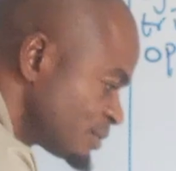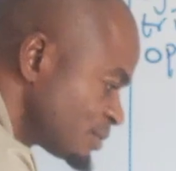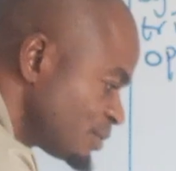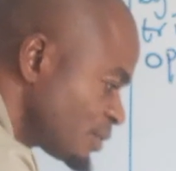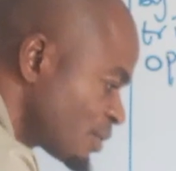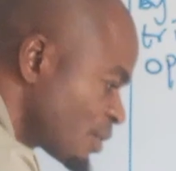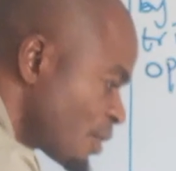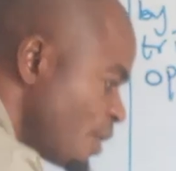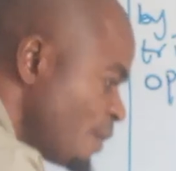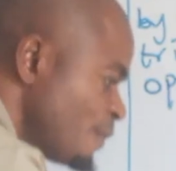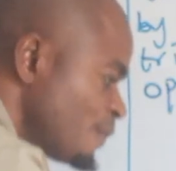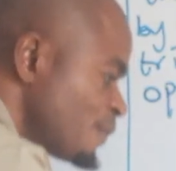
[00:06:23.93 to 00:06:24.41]

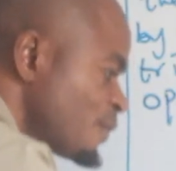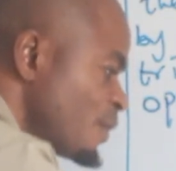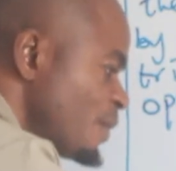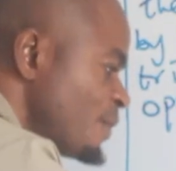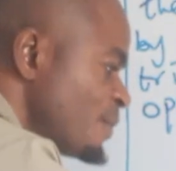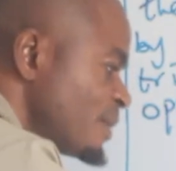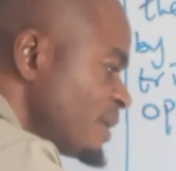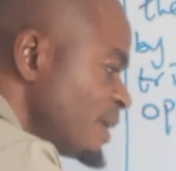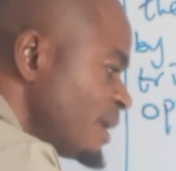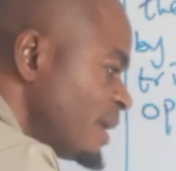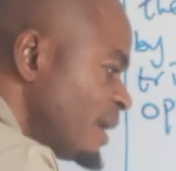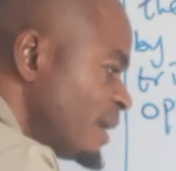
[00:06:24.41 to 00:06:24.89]
to come
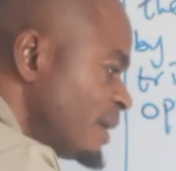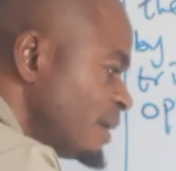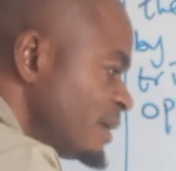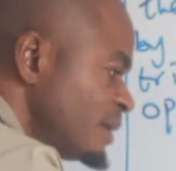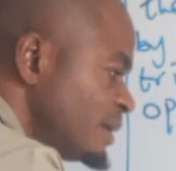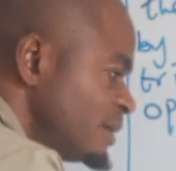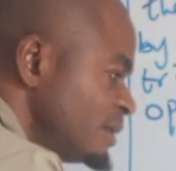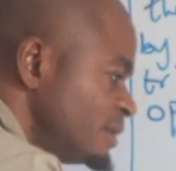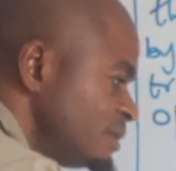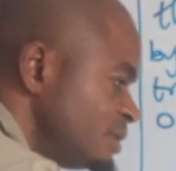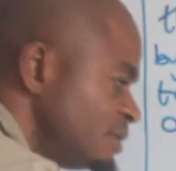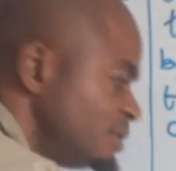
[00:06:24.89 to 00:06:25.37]
from
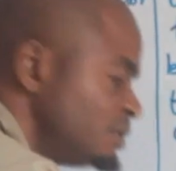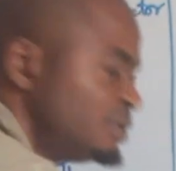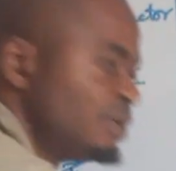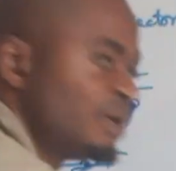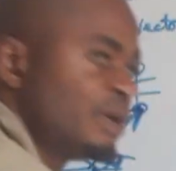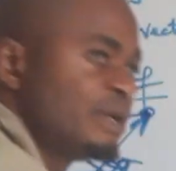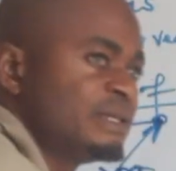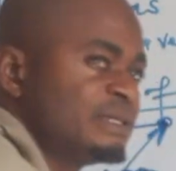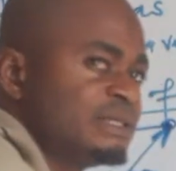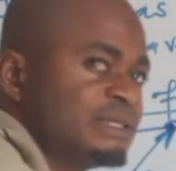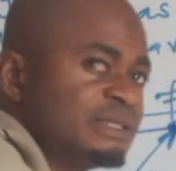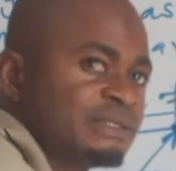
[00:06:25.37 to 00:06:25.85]

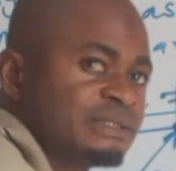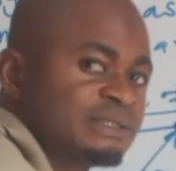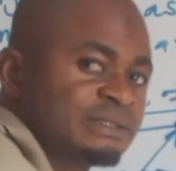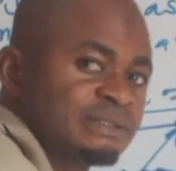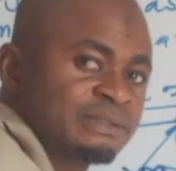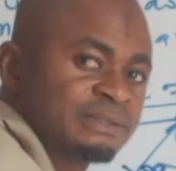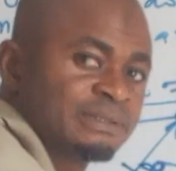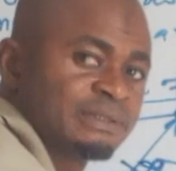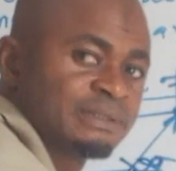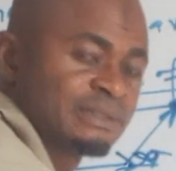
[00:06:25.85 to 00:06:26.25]
here, join this.